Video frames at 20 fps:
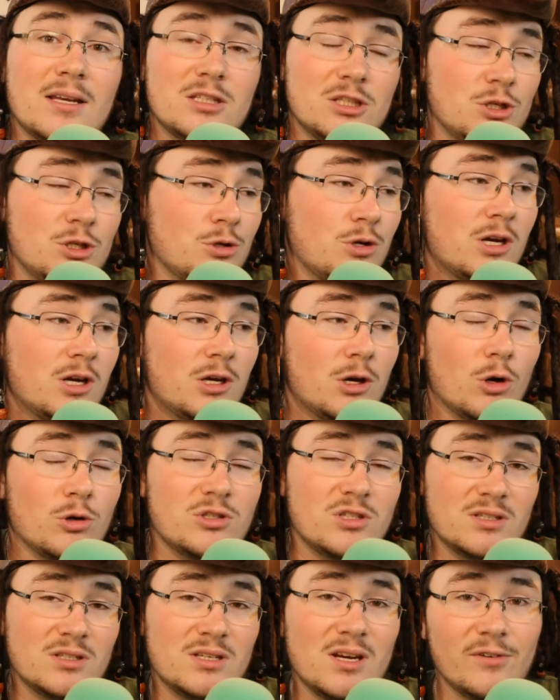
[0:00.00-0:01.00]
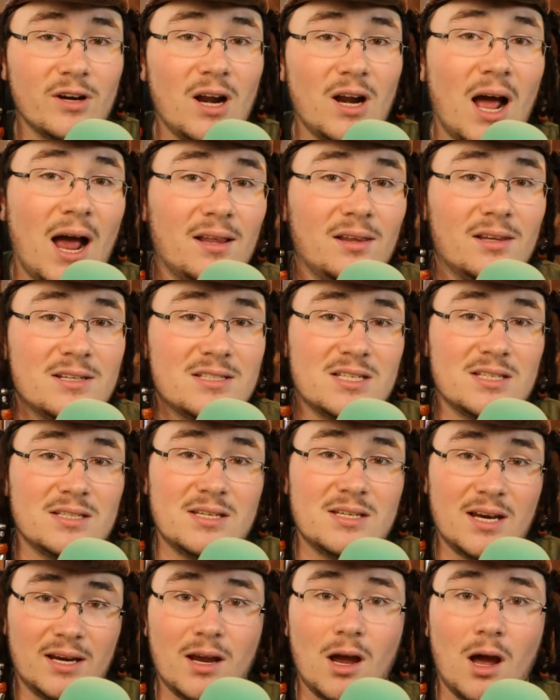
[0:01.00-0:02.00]
you can go to different islands and
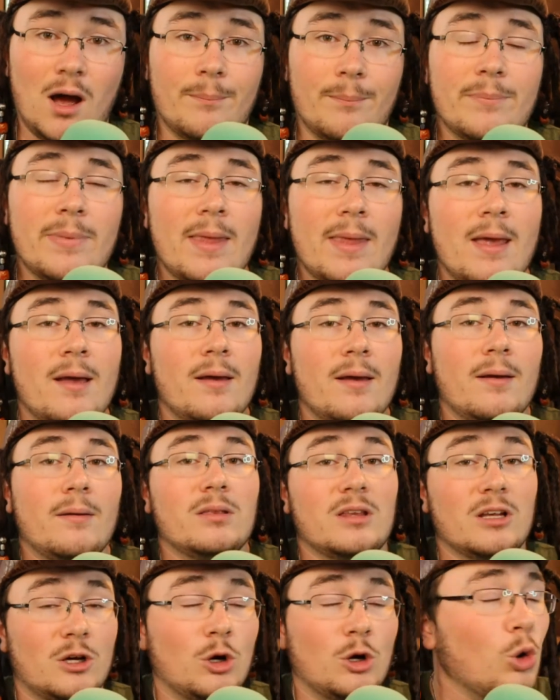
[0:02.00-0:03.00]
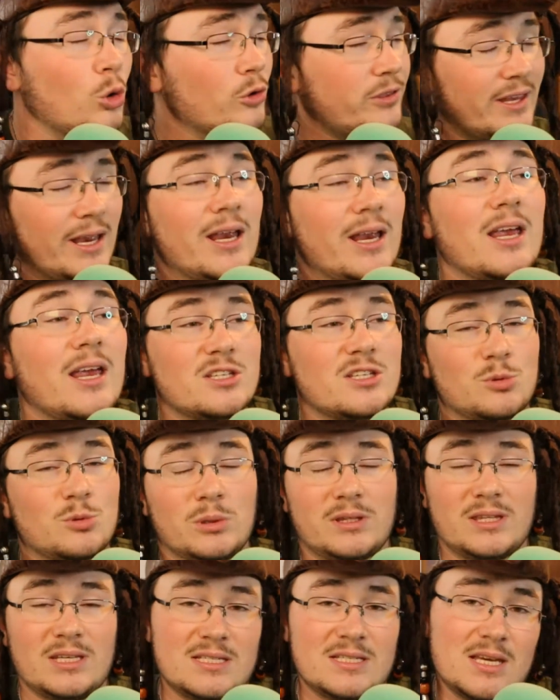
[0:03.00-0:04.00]
dig up. The cool thing is with
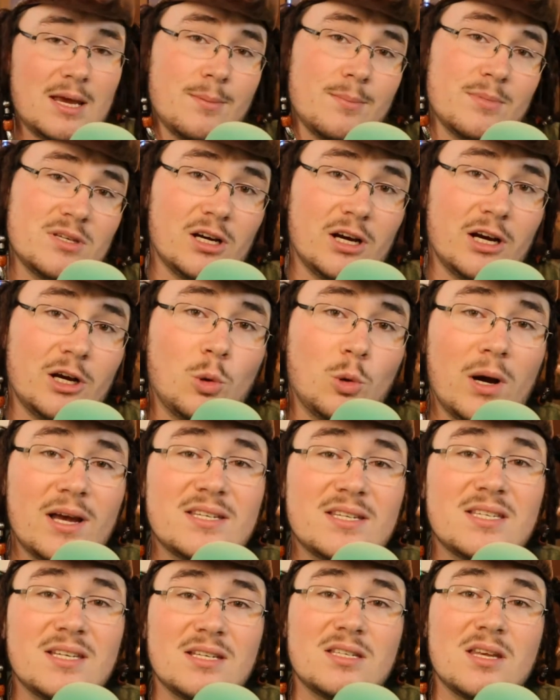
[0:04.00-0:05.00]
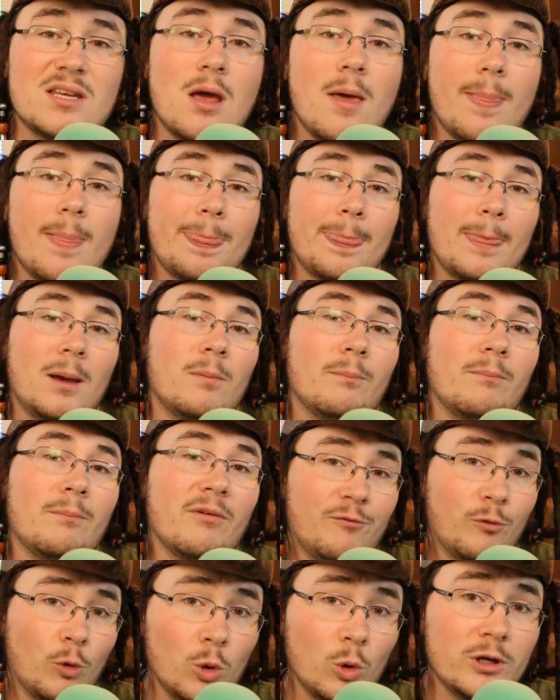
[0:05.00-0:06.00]
these emissary quests is
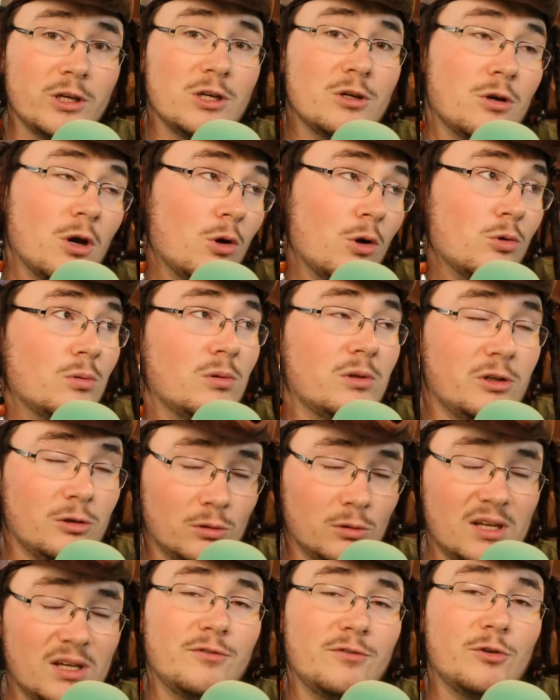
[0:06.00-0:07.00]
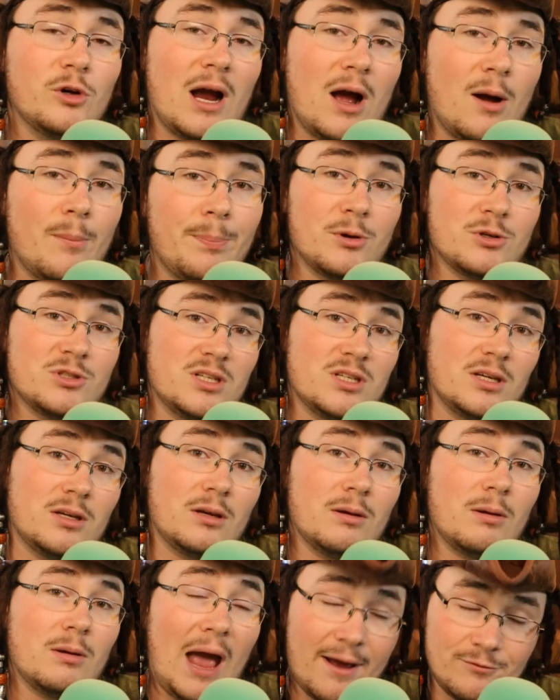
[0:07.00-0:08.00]
before you leave your outpost
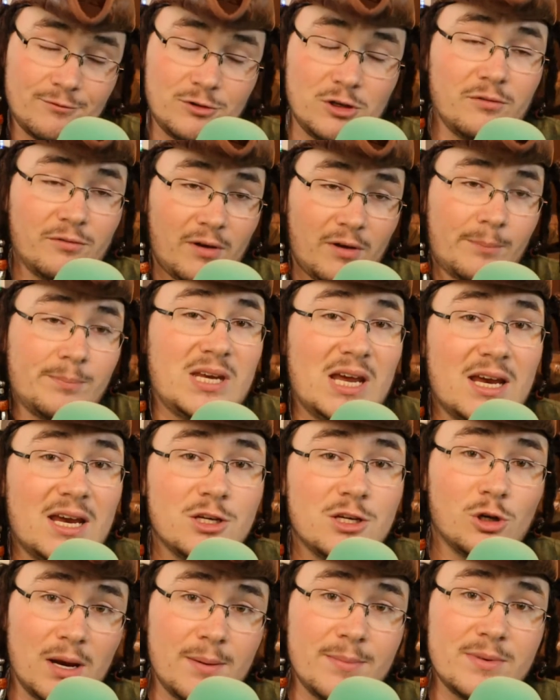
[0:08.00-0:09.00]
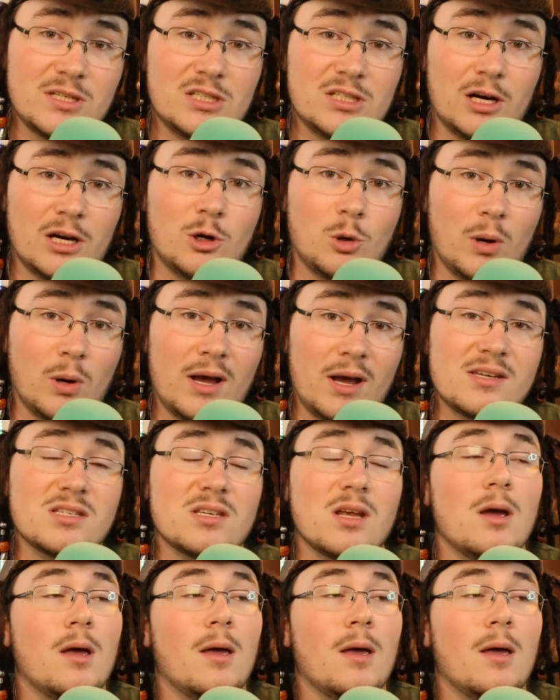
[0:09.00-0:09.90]
after you've obtained your emissary quest,